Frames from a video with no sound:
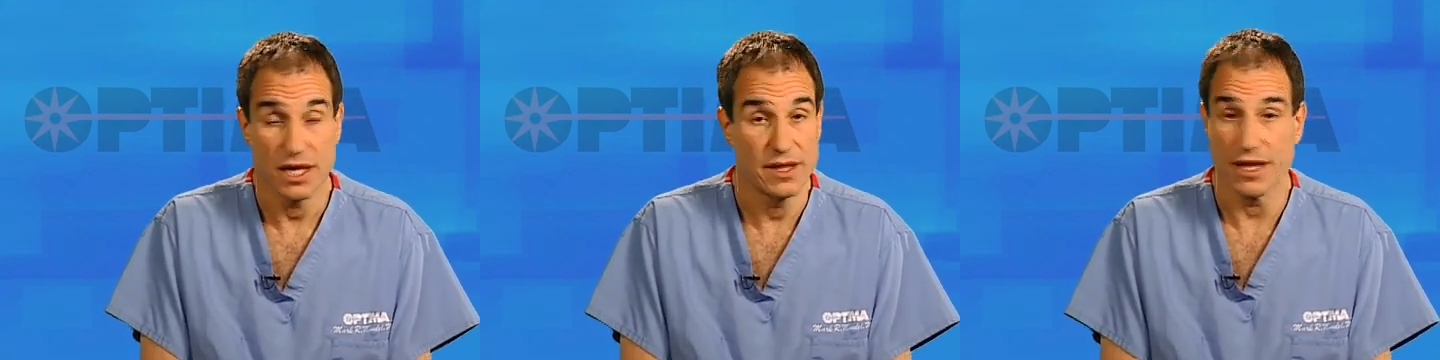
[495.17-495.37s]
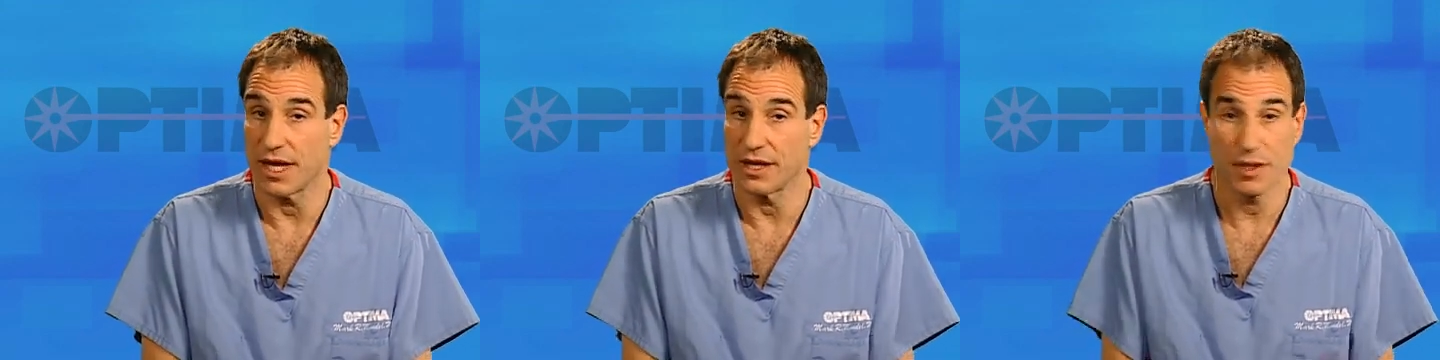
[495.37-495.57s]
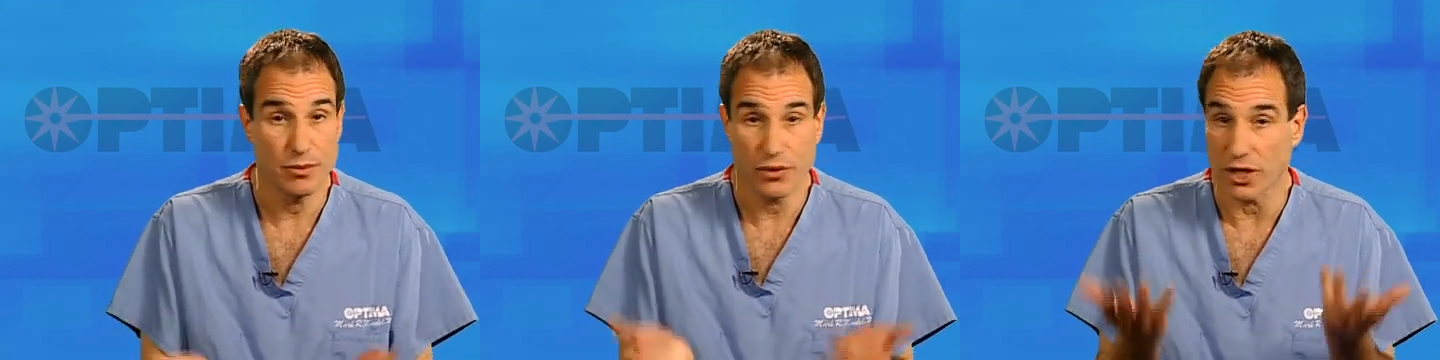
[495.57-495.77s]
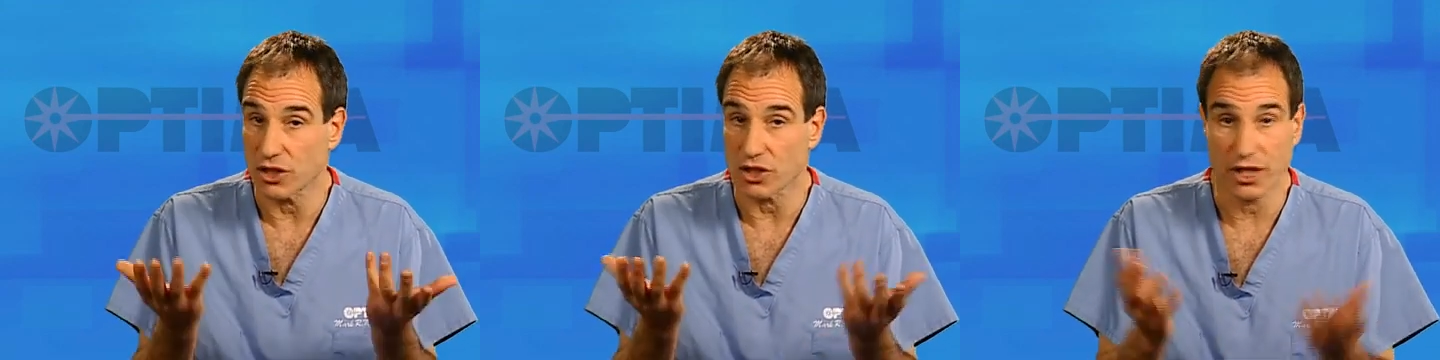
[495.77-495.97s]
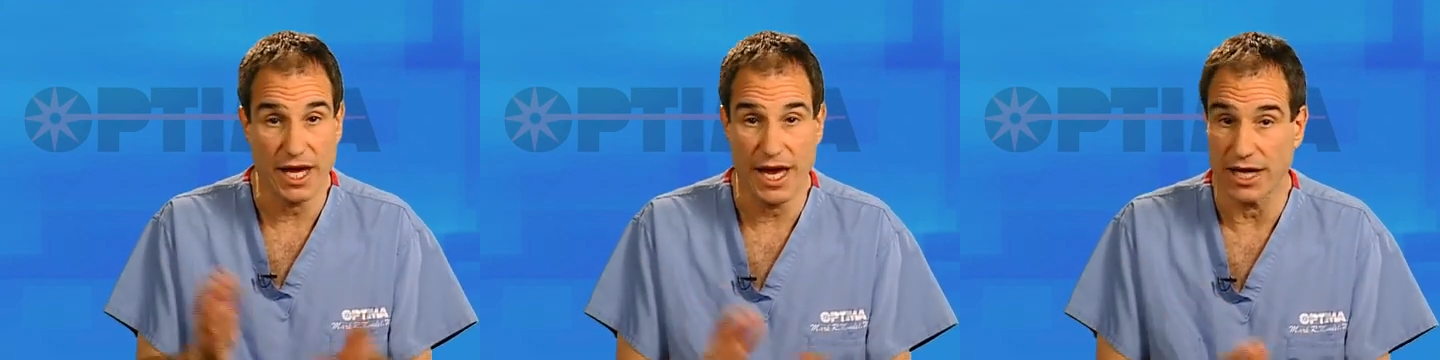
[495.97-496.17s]
then the
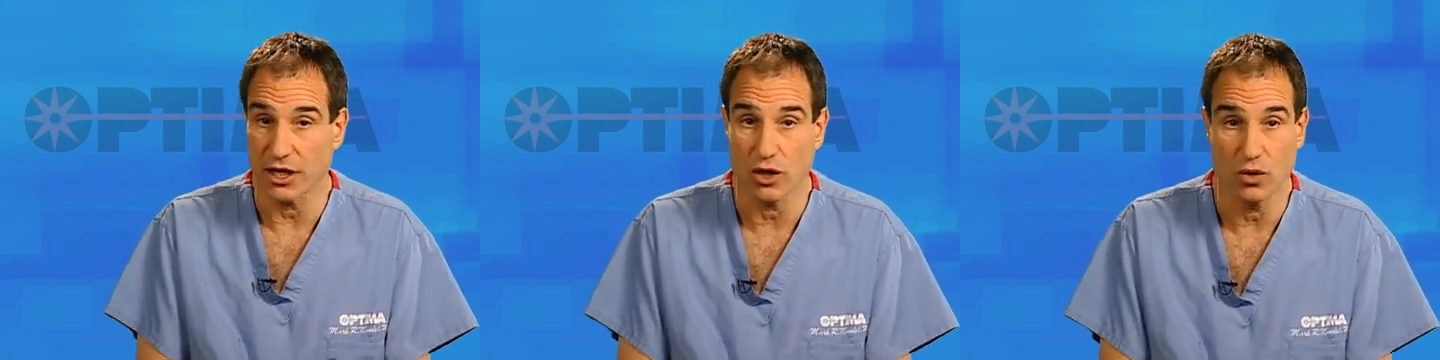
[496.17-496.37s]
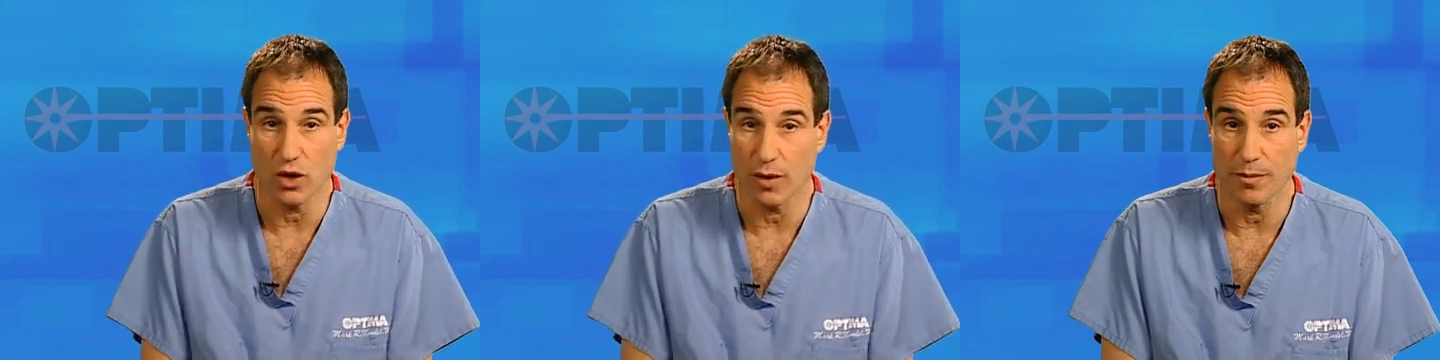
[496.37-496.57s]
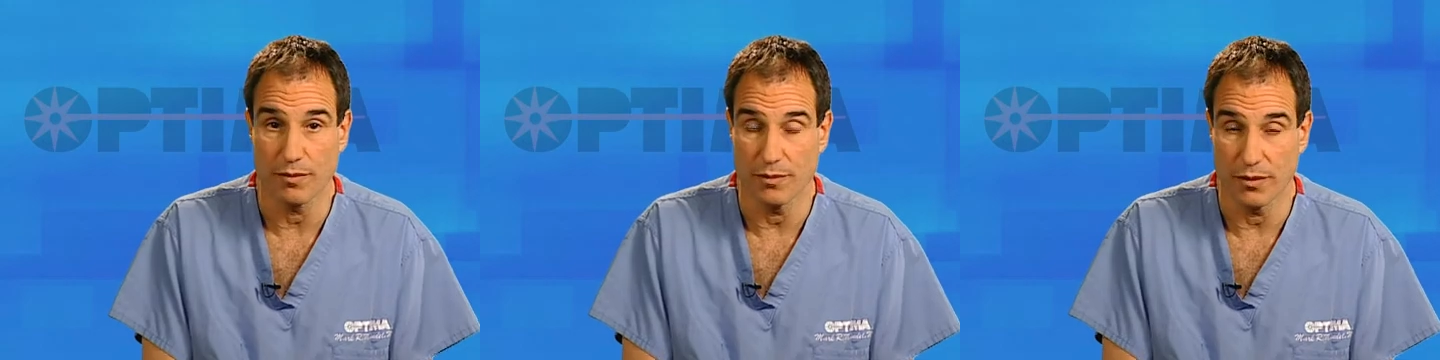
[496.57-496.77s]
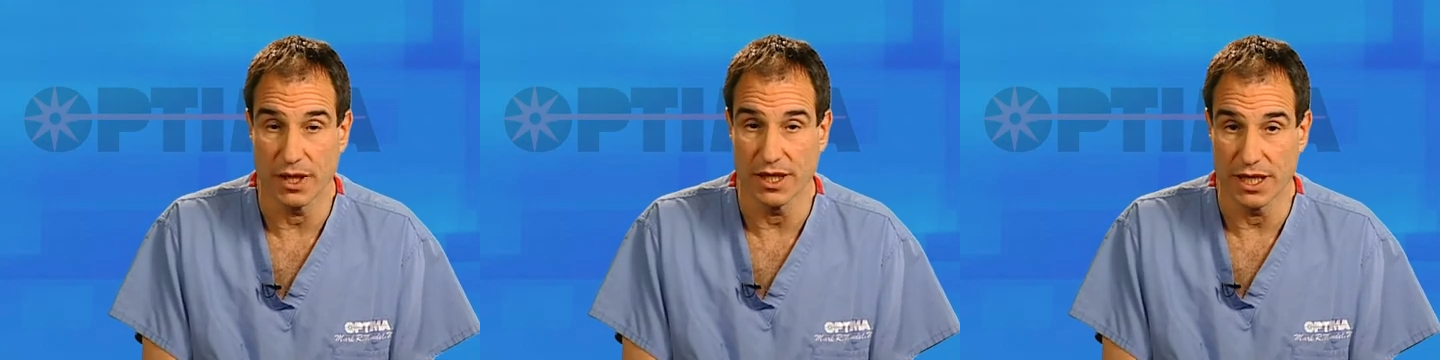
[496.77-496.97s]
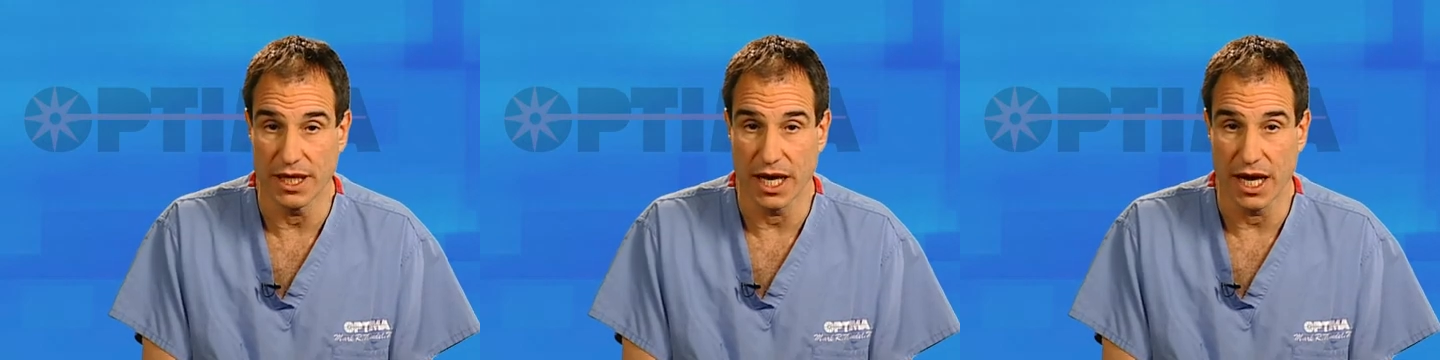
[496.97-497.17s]
pressure can't go up
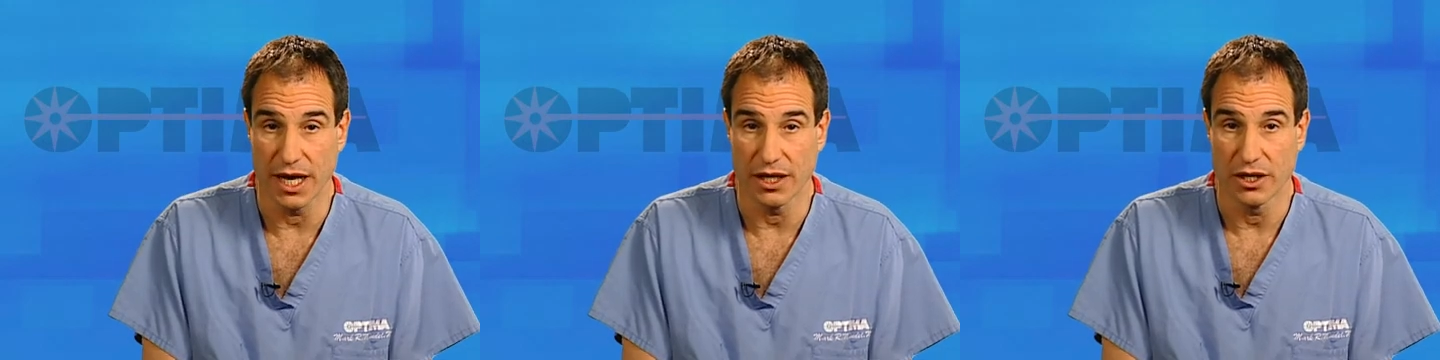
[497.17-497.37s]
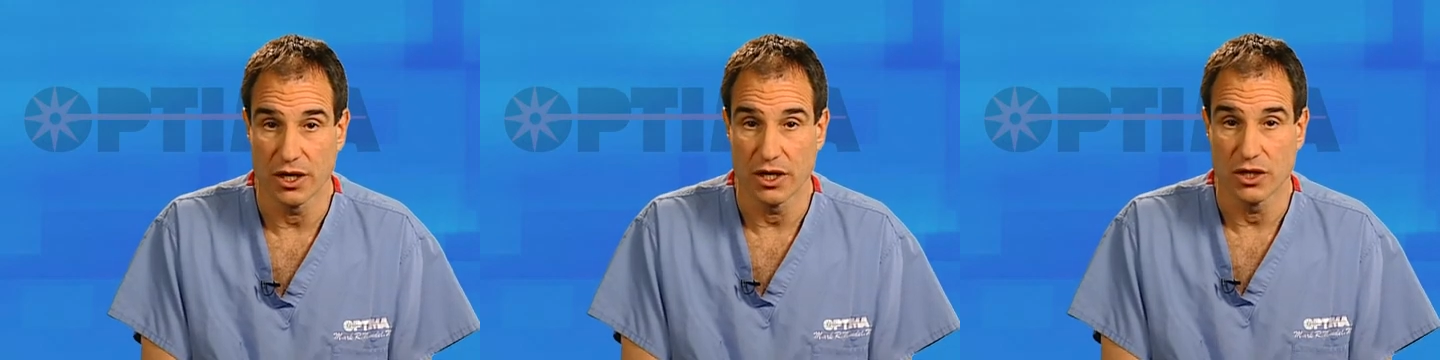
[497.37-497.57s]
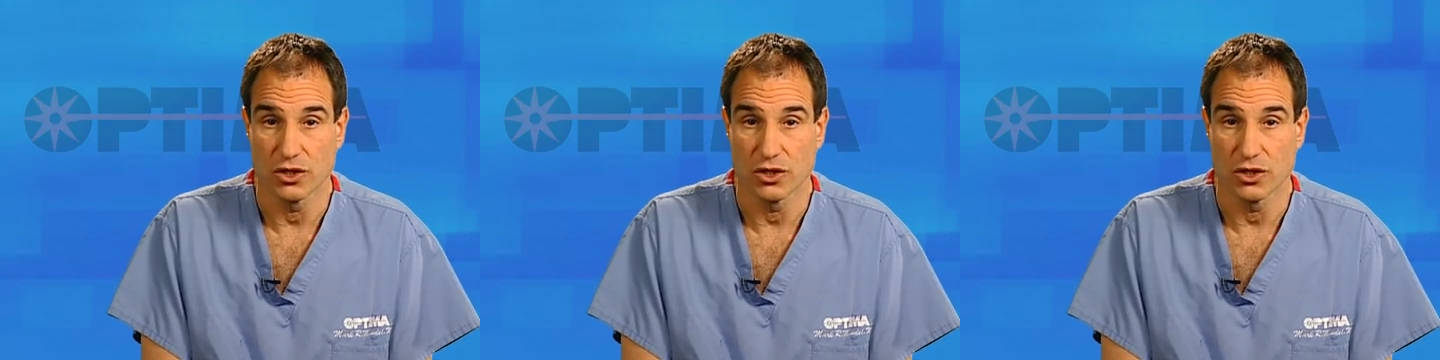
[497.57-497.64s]
in the eye.